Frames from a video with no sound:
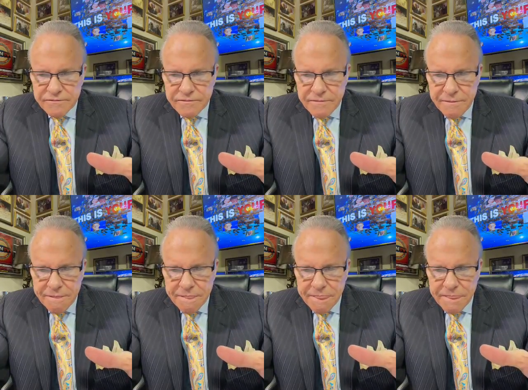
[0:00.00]

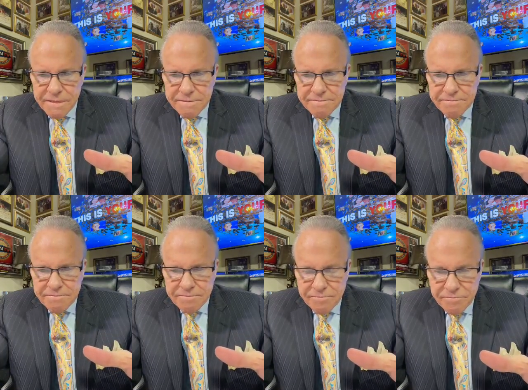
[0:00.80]

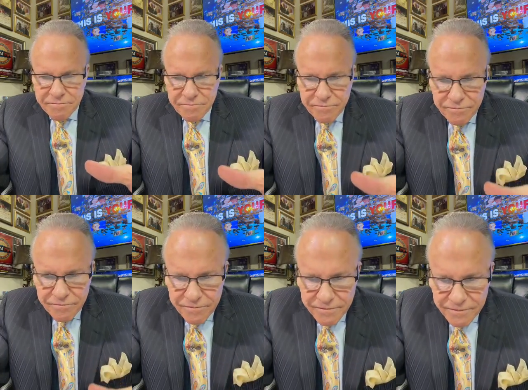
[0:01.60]

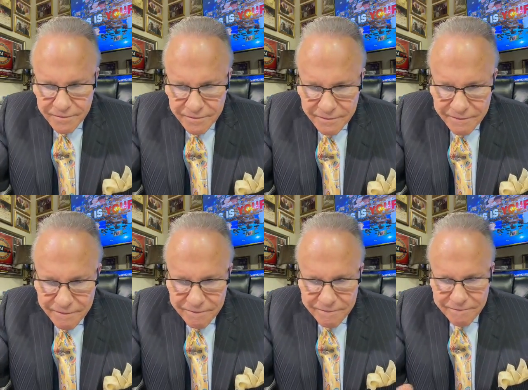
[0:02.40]

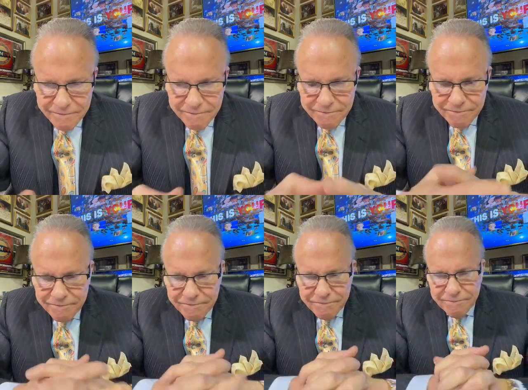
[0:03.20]

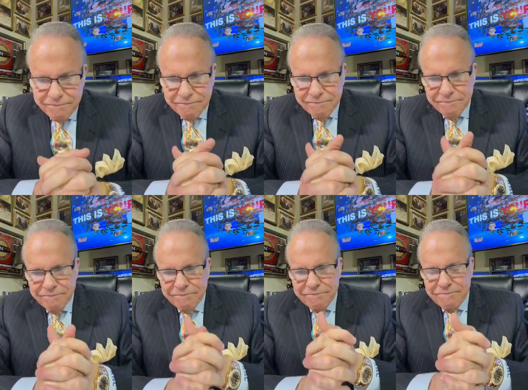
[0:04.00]

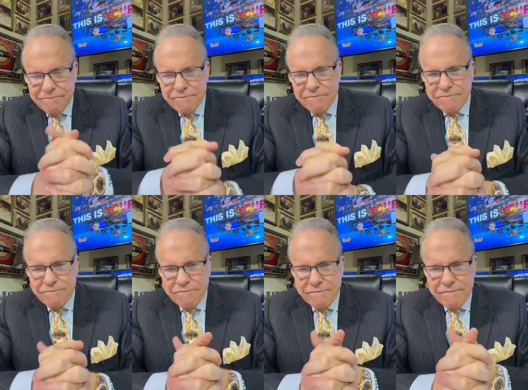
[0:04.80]

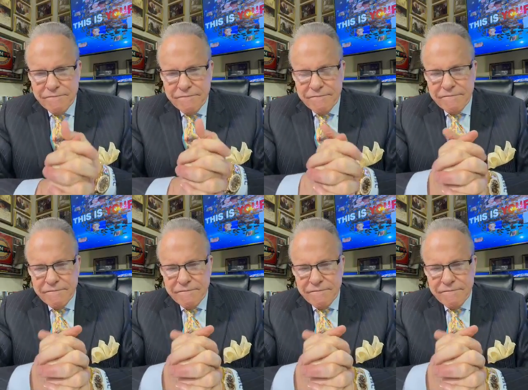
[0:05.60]
No one is speaking in this clip.